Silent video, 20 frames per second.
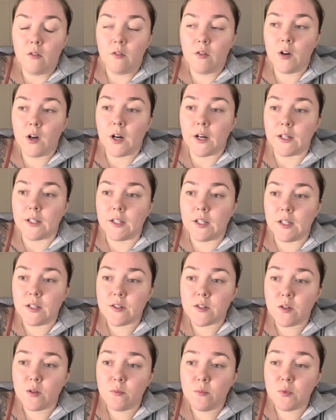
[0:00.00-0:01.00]
All right,
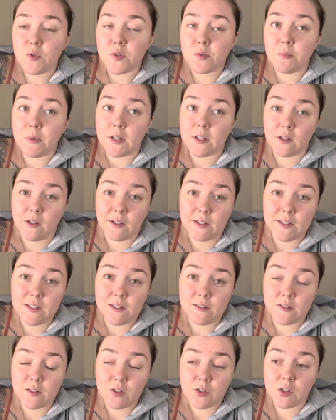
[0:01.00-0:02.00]
it's almost midnight.
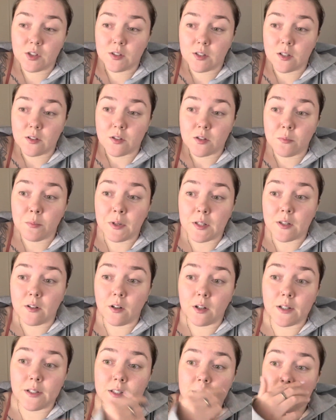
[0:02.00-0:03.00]
It's literally 10 to
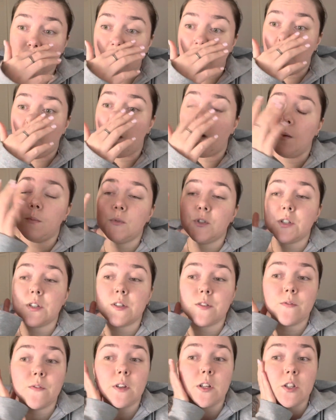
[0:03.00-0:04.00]
midnight. I'm
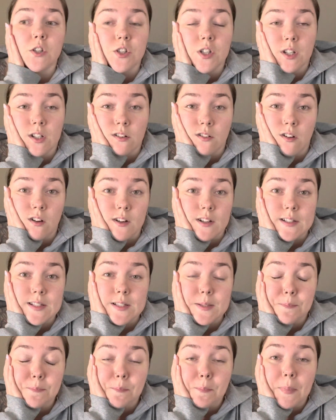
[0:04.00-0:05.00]
just finishing
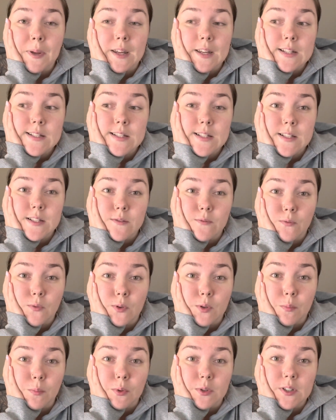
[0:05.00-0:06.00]
last bits
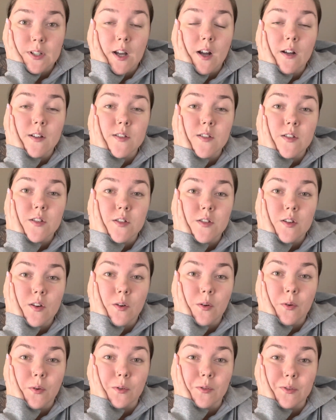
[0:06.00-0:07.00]
for the podcast.
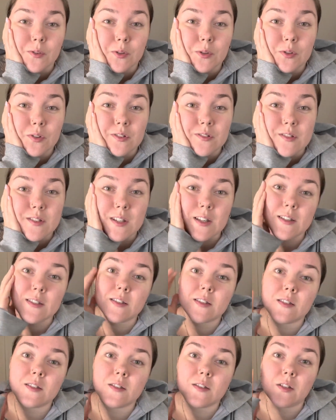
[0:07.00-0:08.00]
So good news
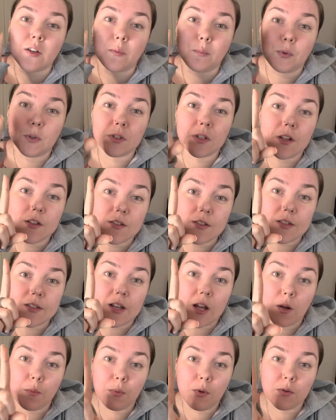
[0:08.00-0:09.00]
is, so podcast is
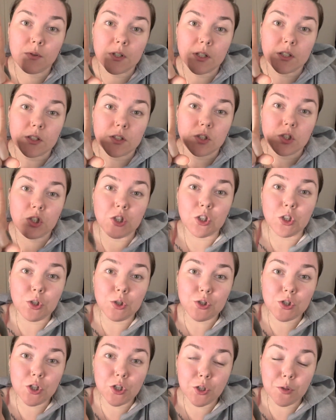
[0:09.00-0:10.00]
now uploading to
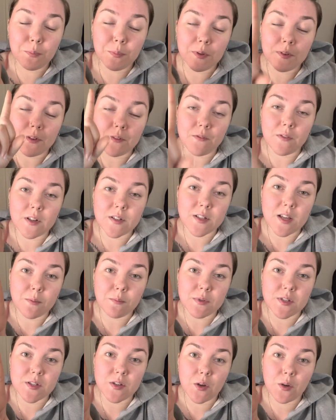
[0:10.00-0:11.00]
YouTube, the first
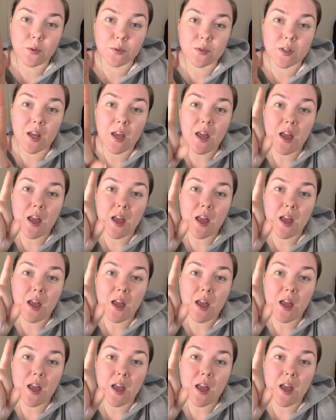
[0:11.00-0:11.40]
episode.